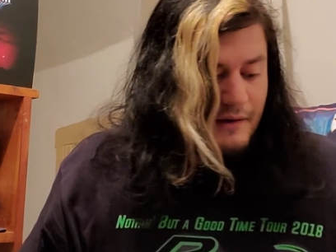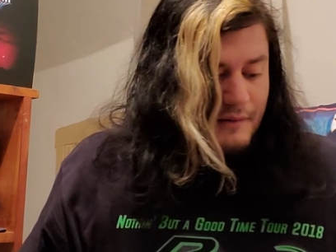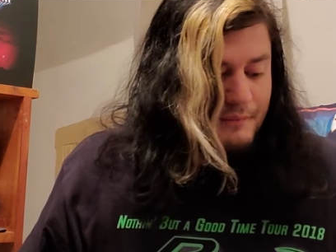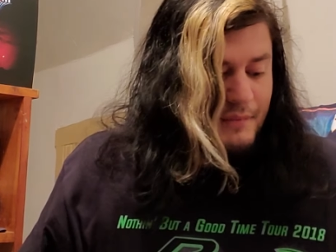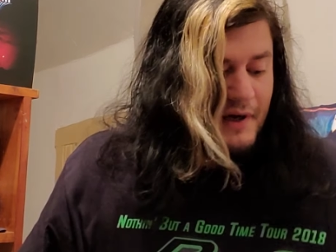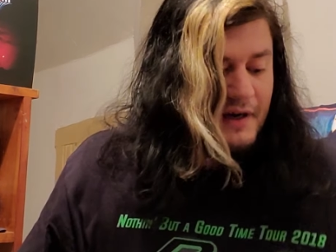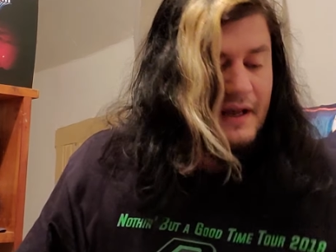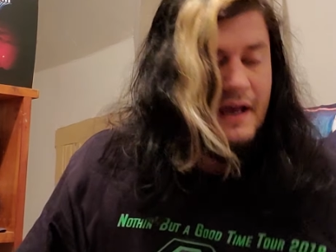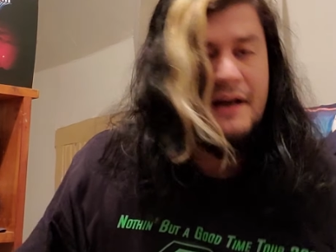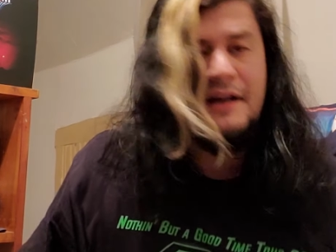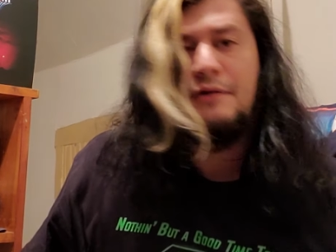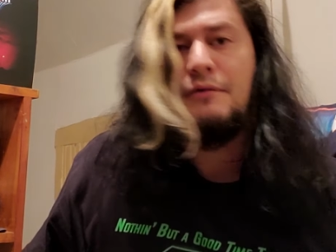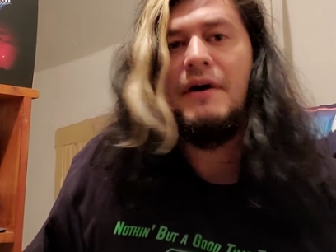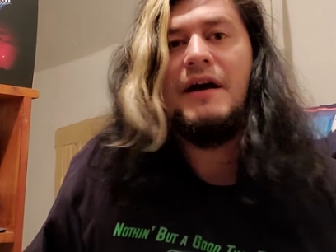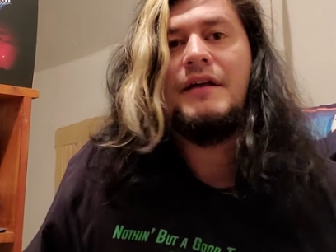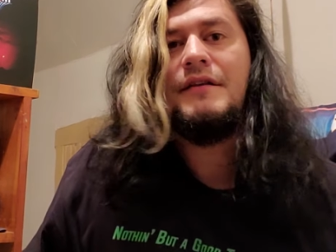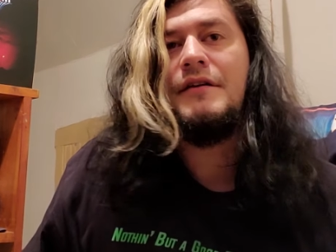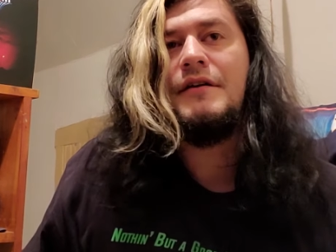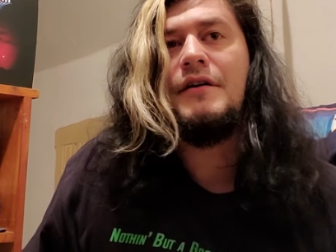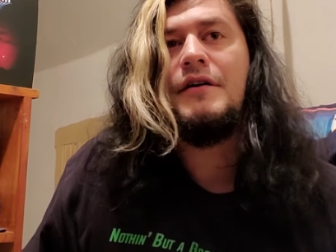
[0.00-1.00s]
but
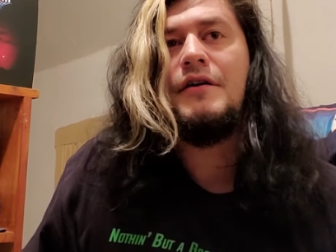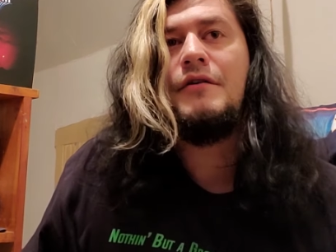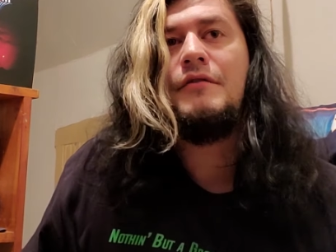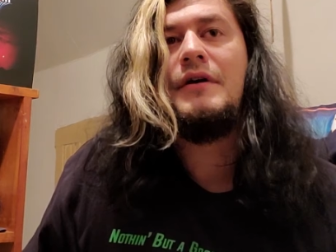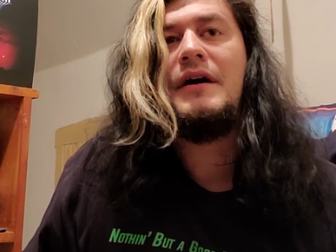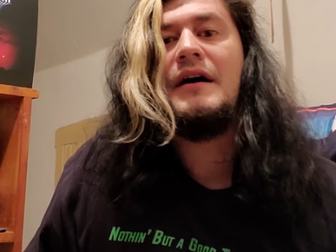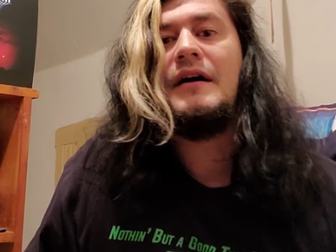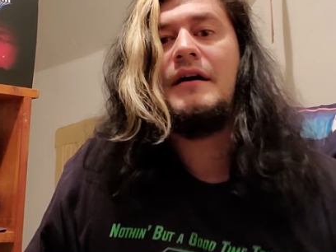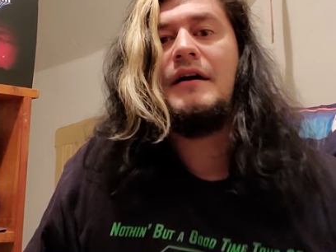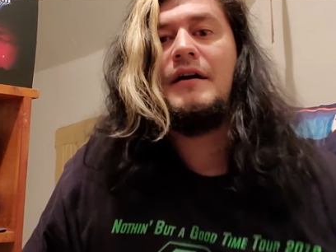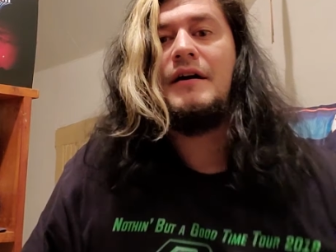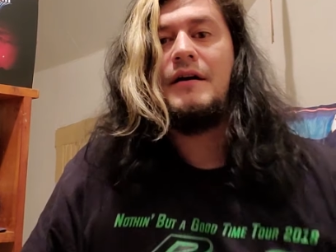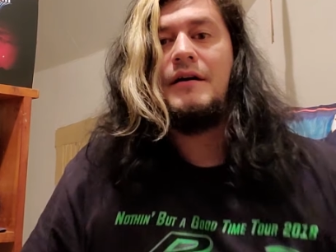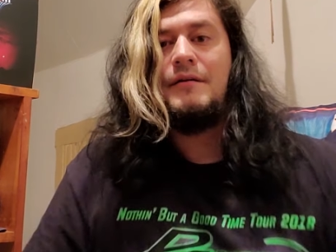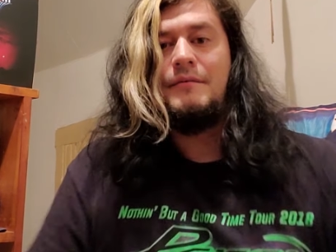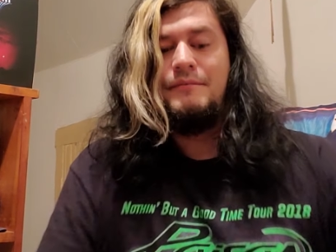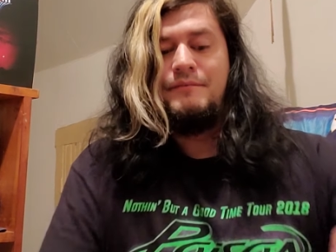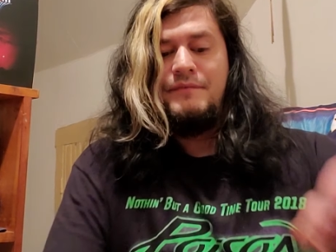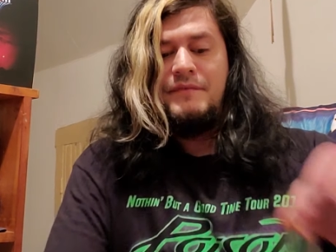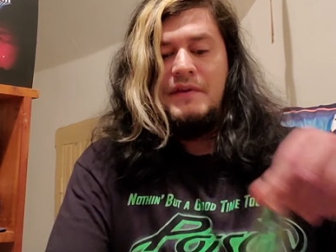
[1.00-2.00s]
anyway though
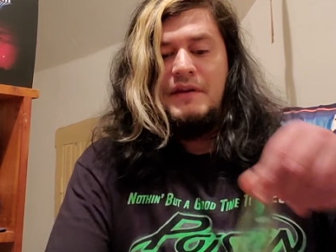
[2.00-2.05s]
um